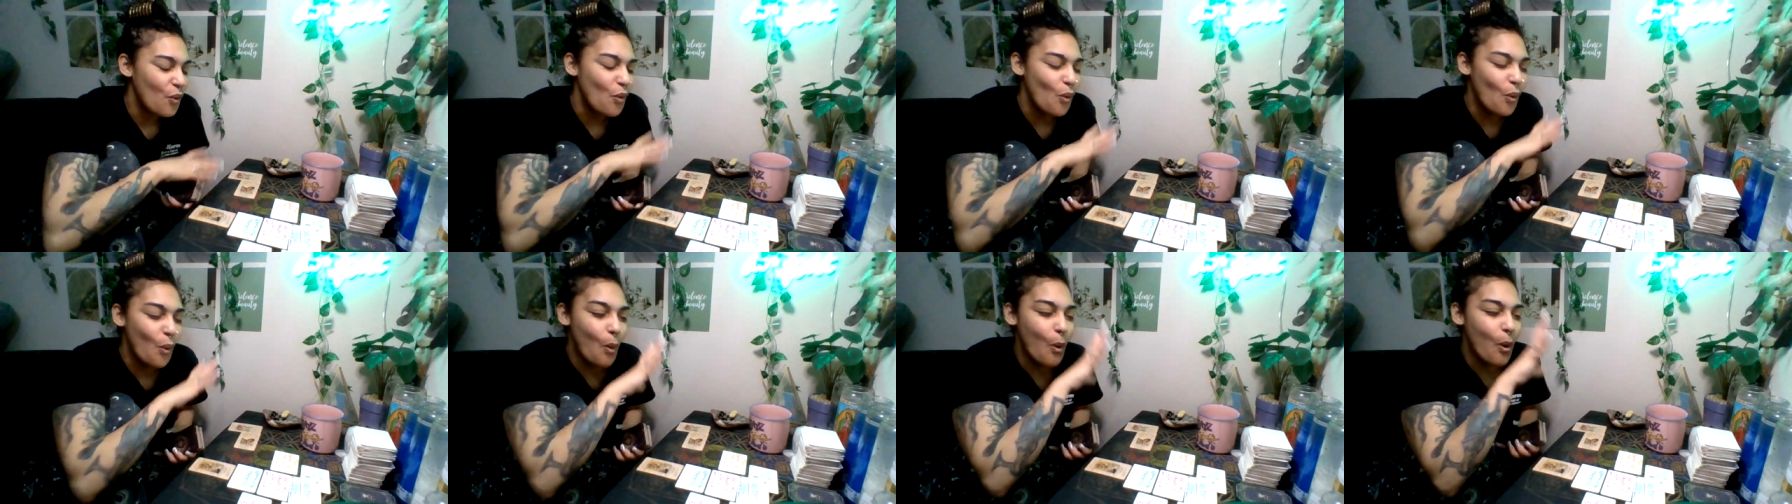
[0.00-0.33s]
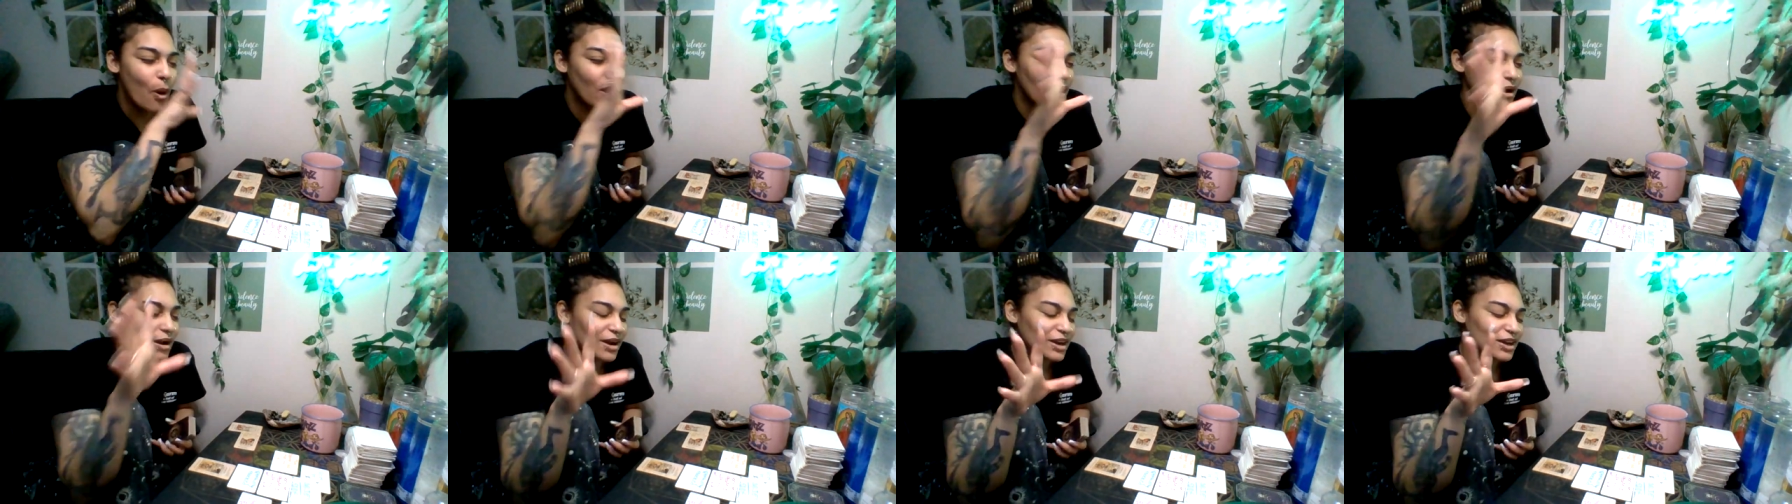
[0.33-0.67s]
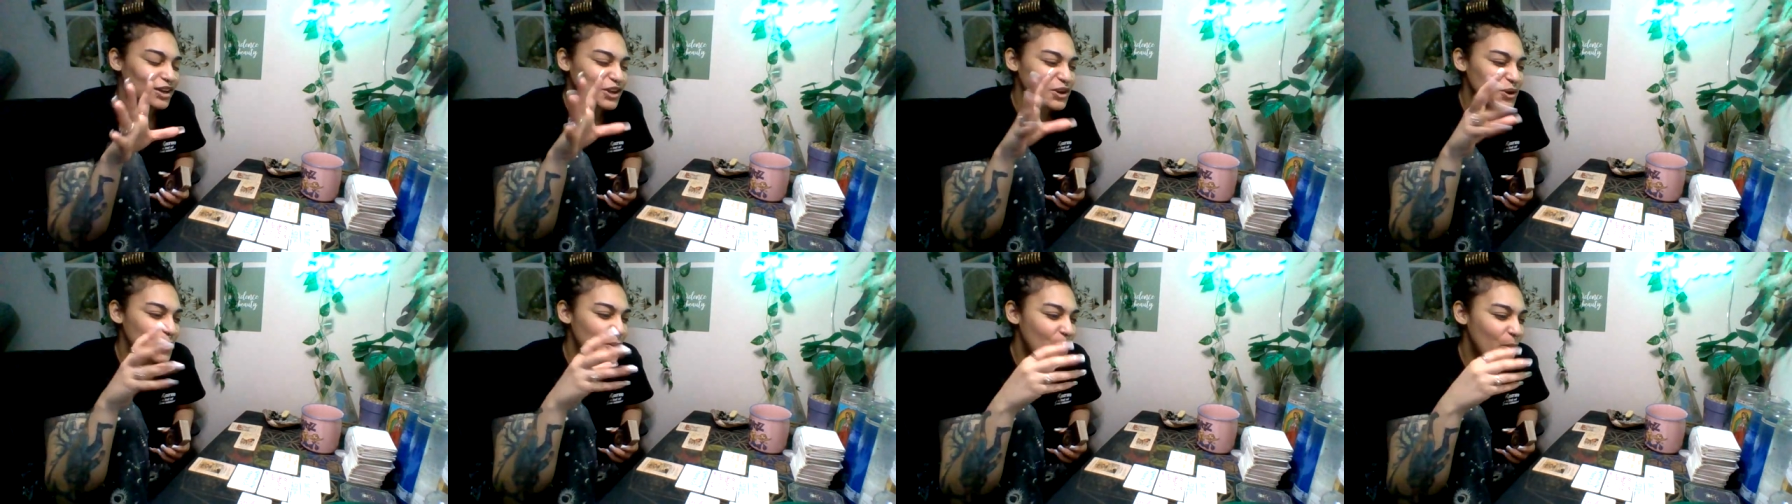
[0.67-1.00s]
aura,
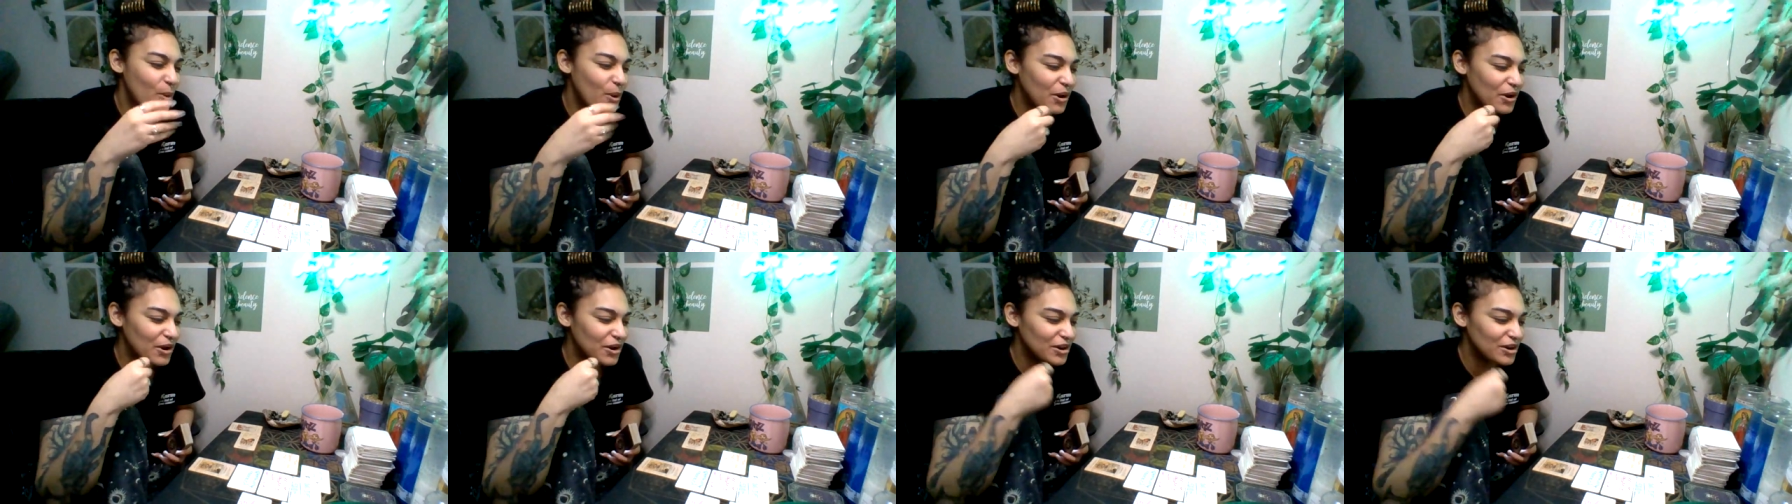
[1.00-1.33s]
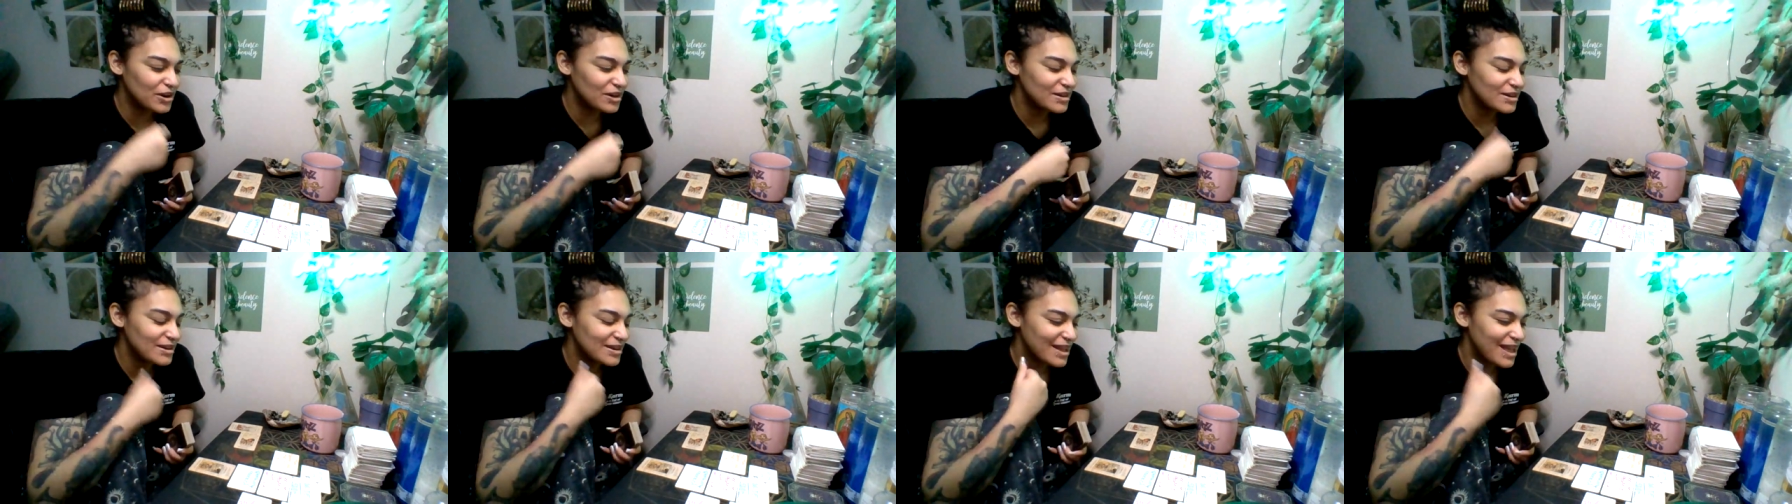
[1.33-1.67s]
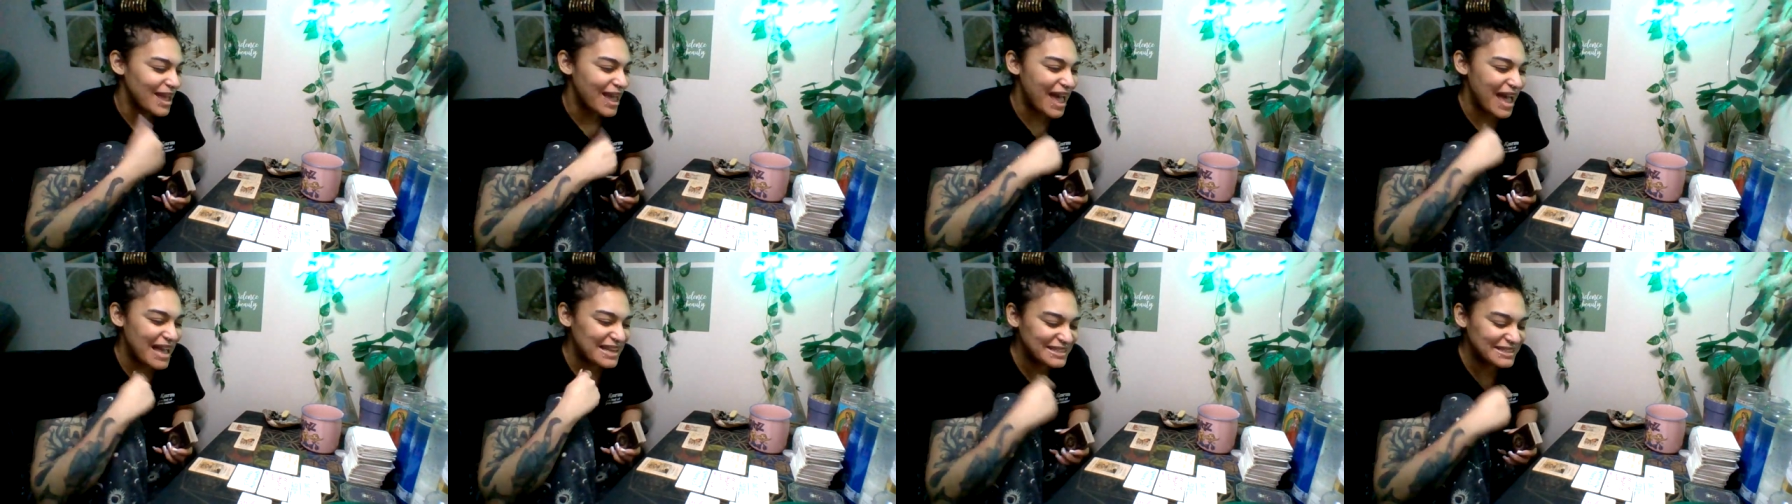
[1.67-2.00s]
your
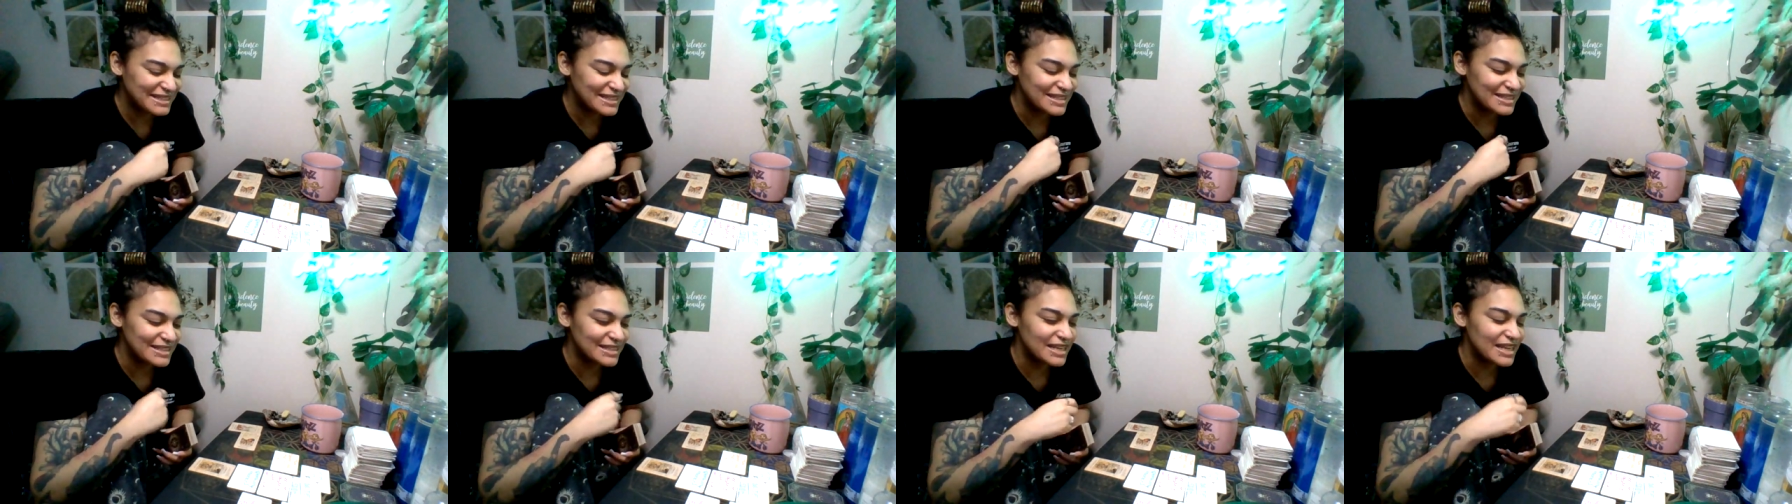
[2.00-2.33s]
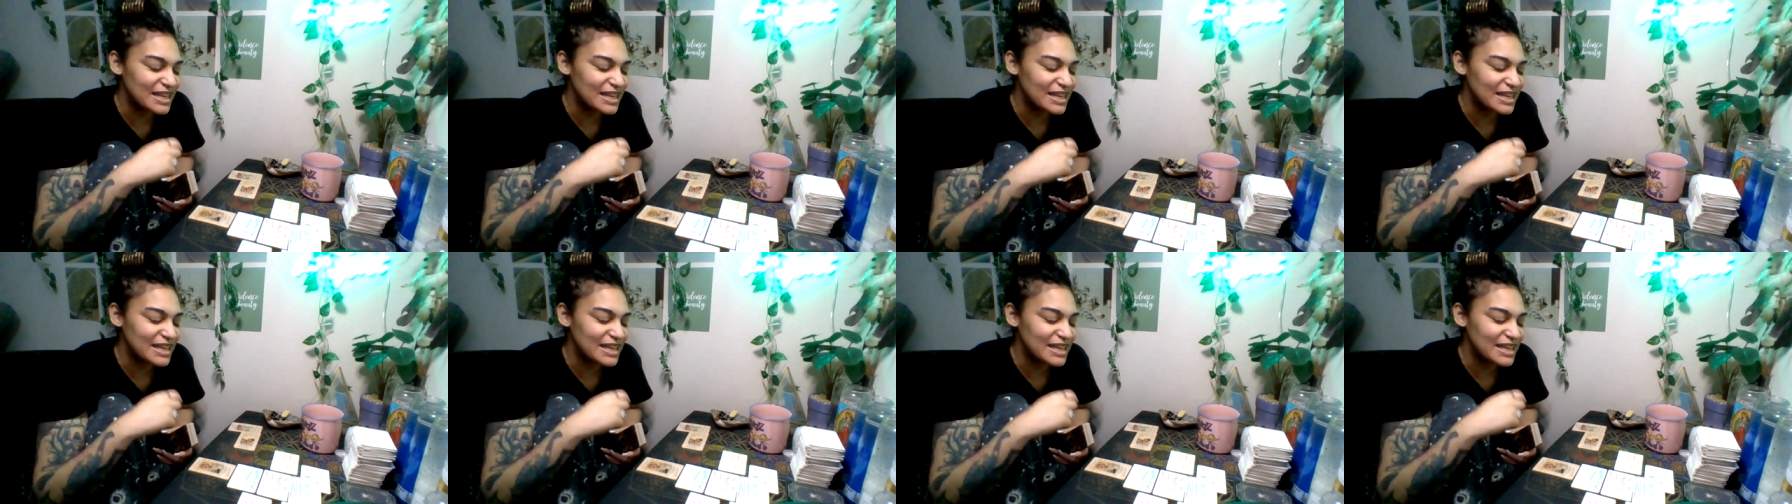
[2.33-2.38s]
essence,